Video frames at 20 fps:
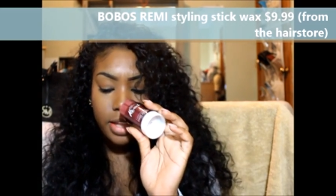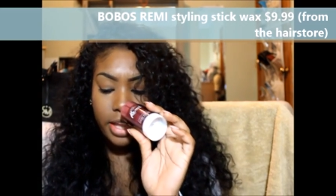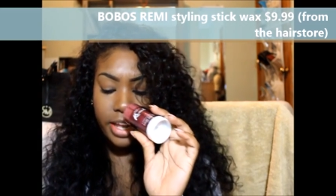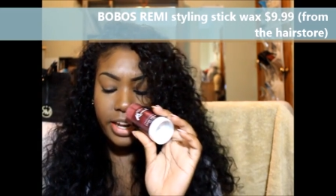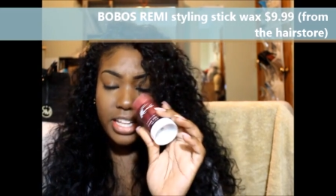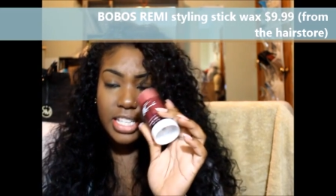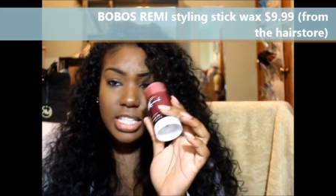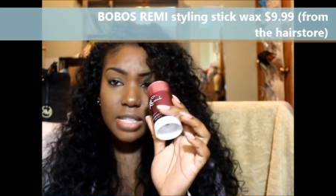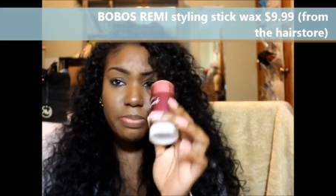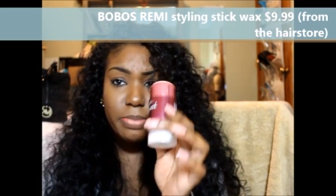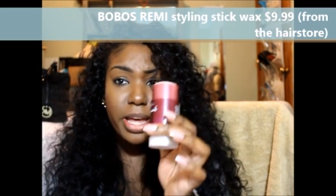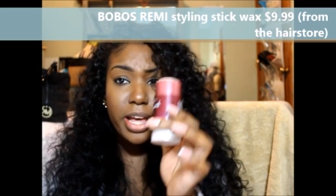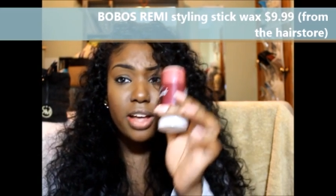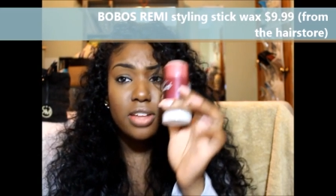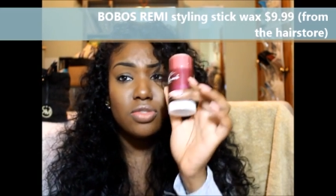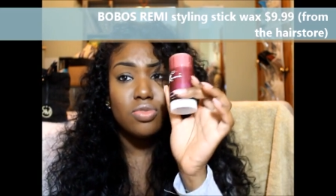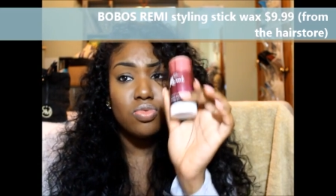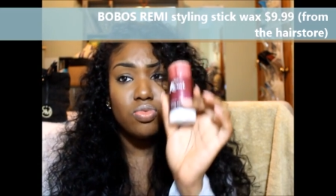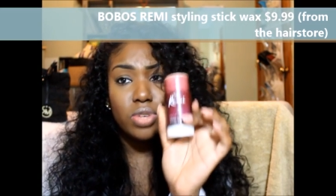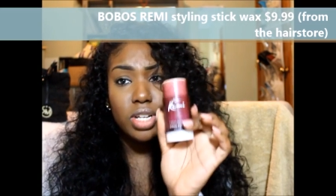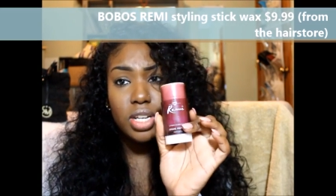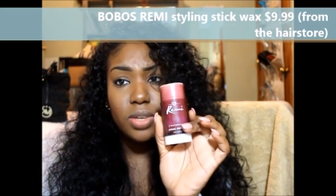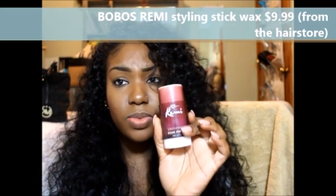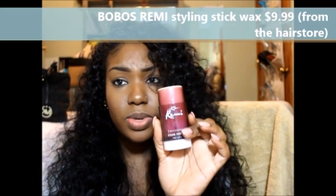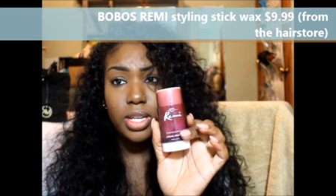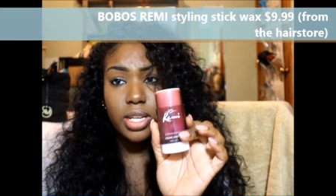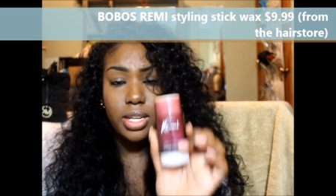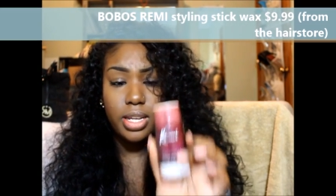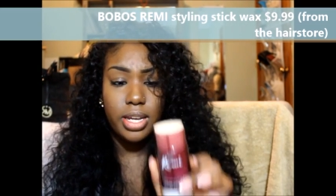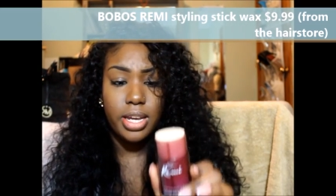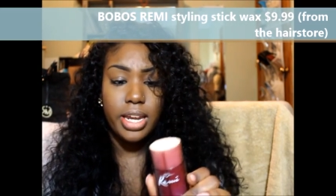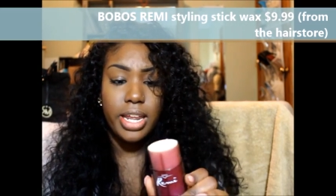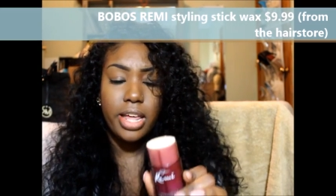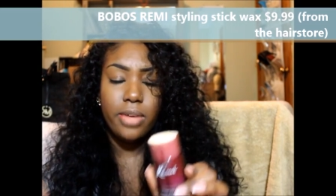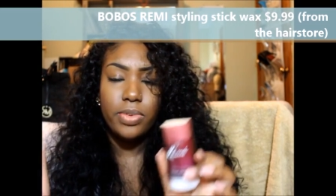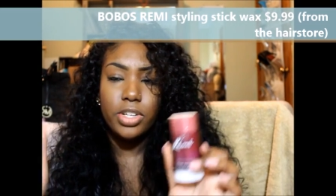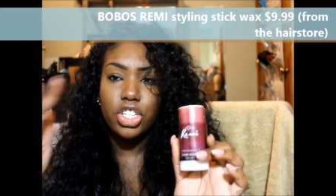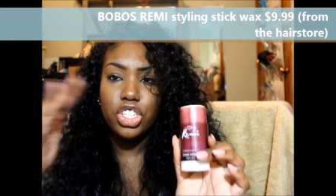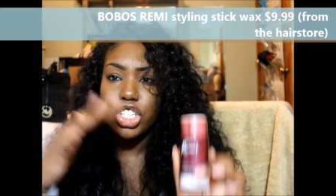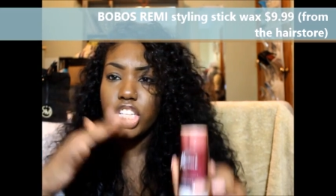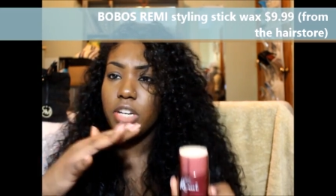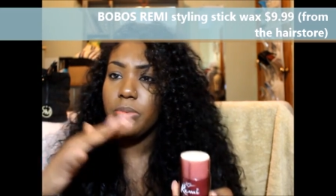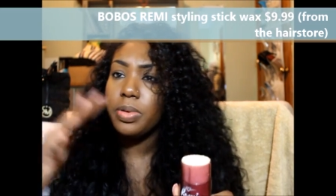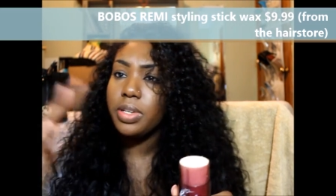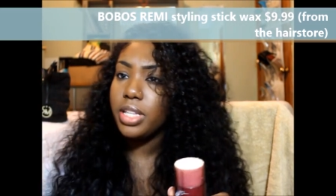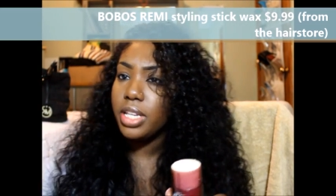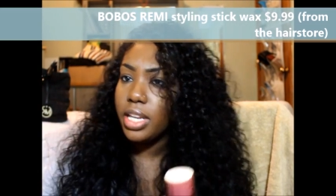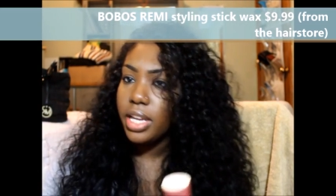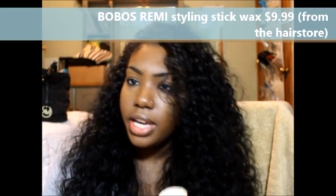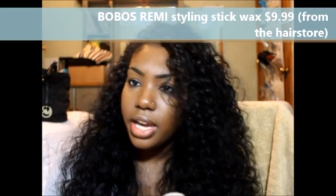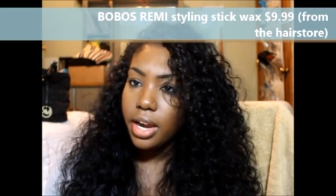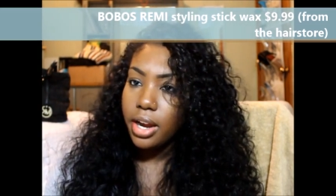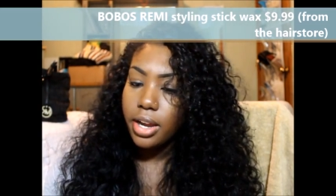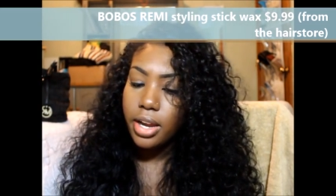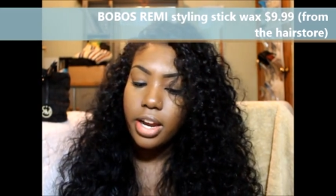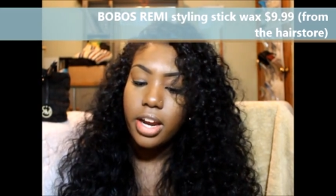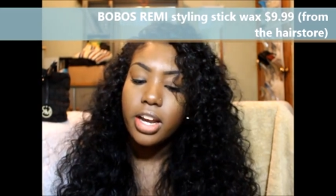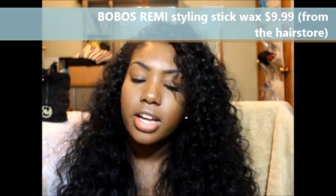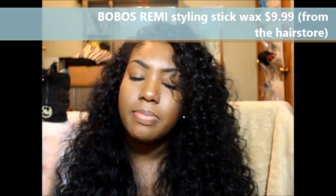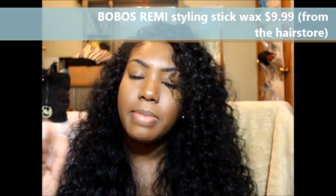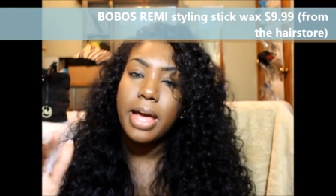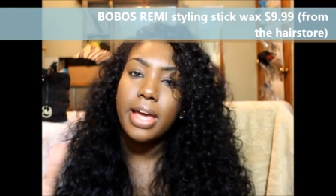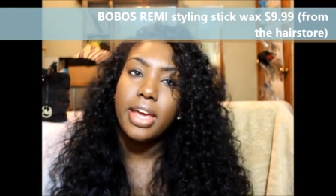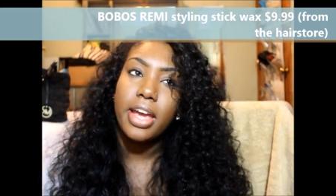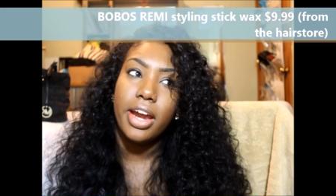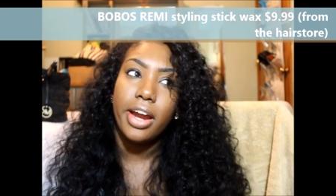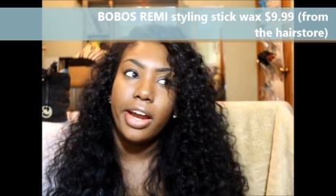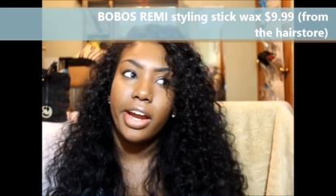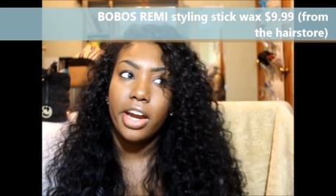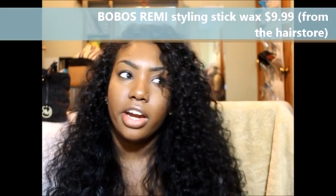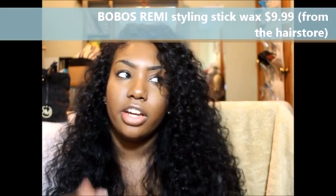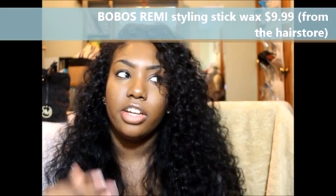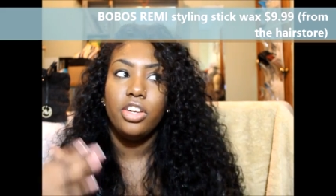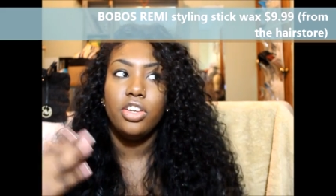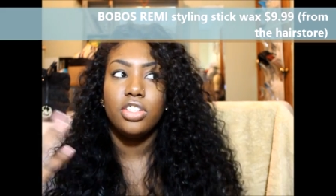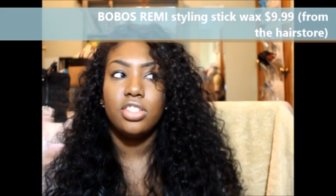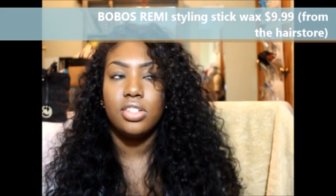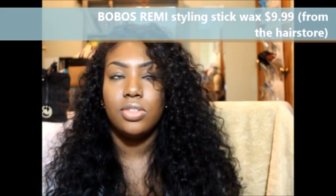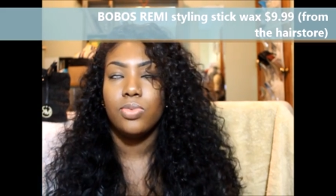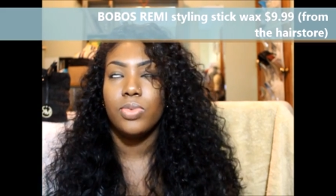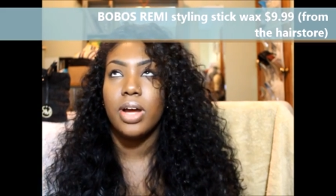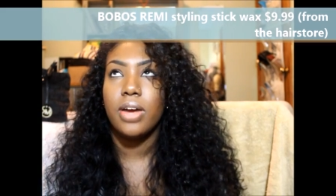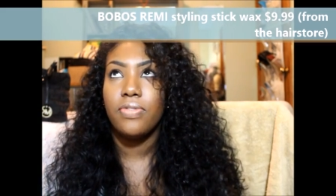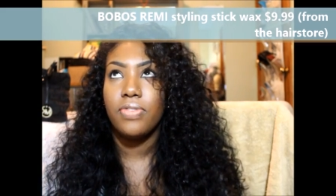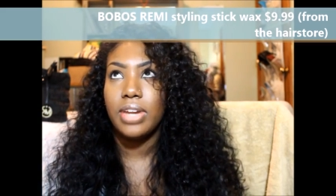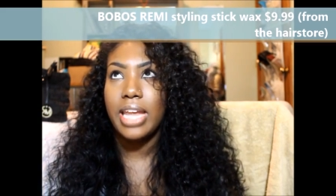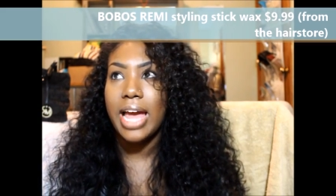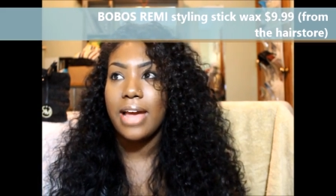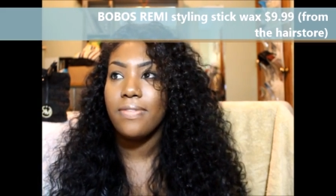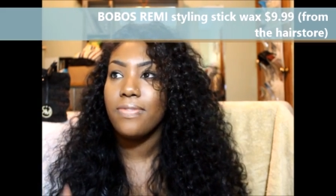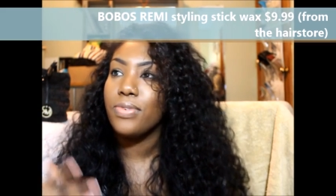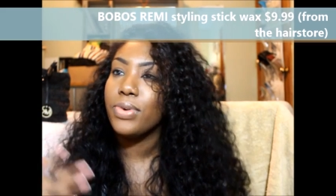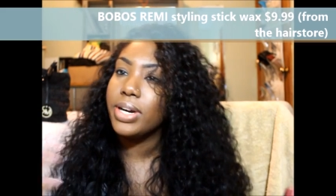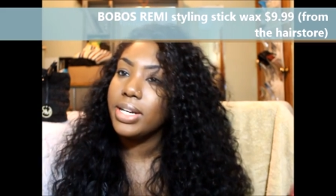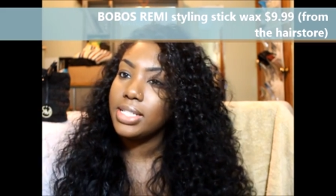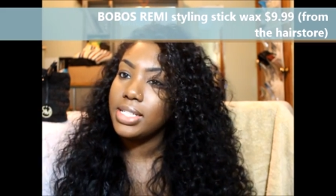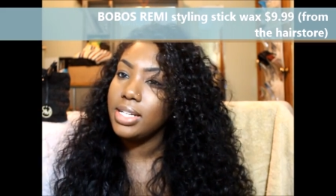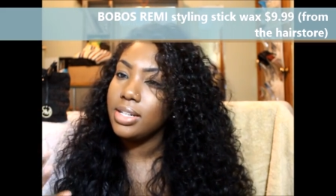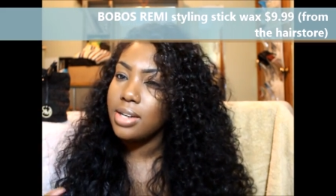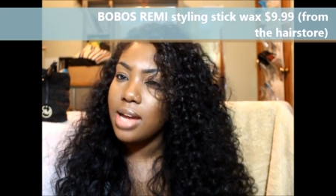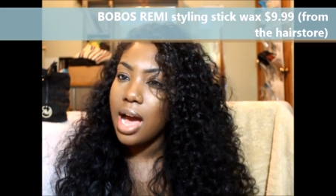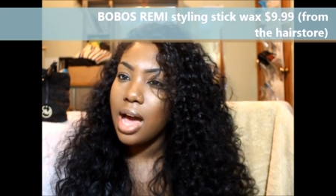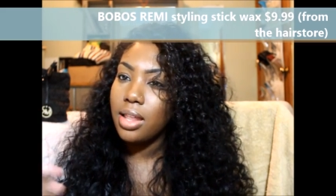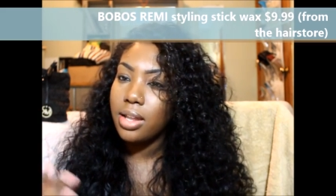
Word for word: and it smells really really good it was cheaper than the care carrot my care care usually run for like $14